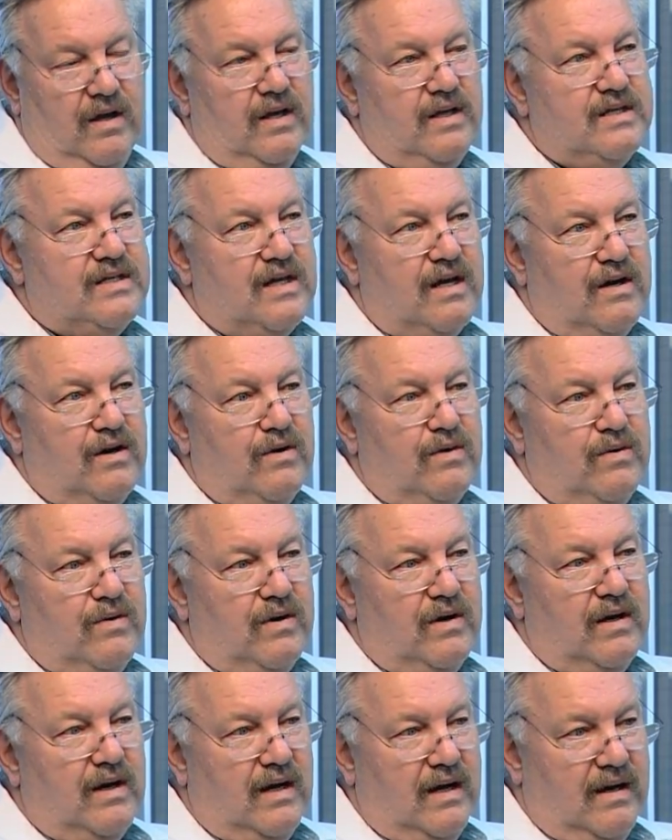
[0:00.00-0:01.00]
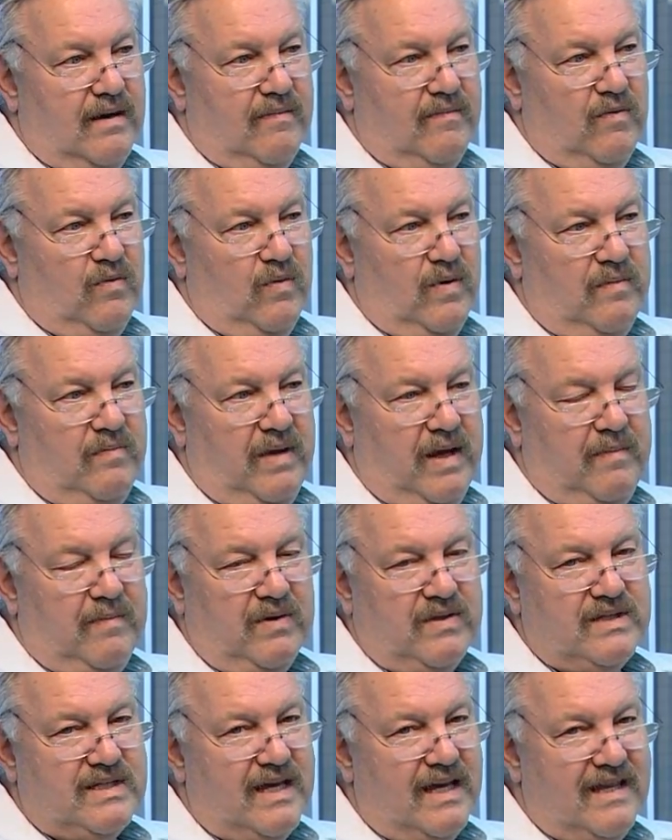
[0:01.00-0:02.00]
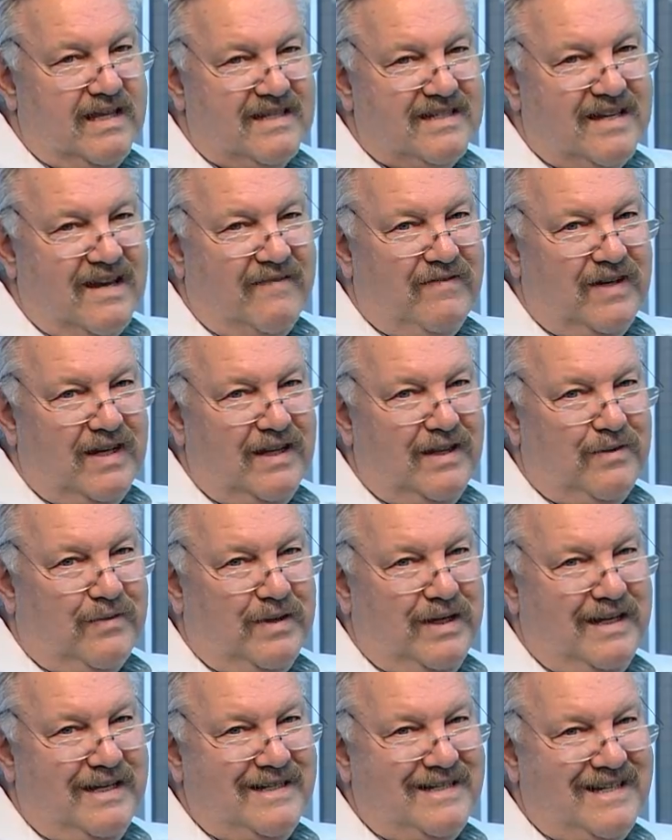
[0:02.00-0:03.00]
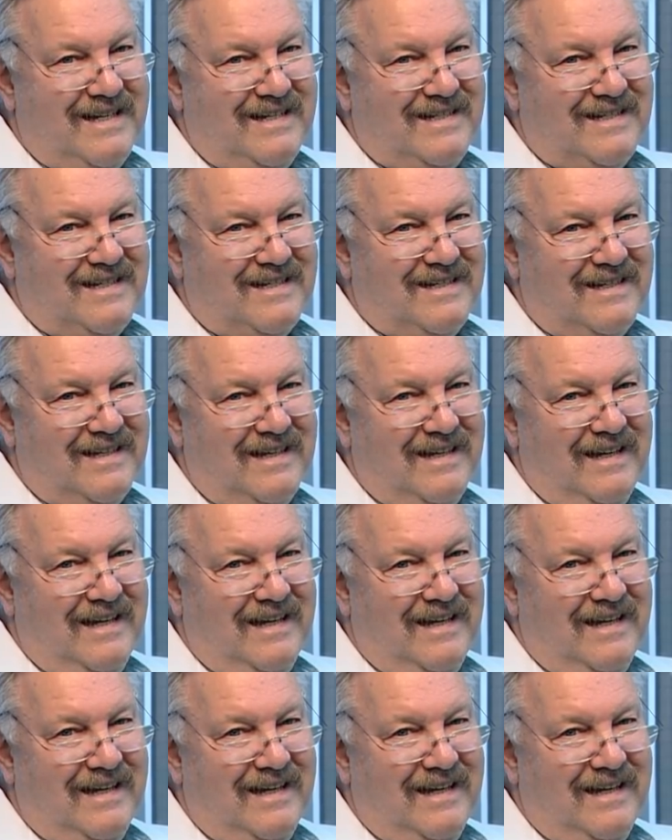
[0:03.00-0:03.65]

So um, when people say that 73 diseases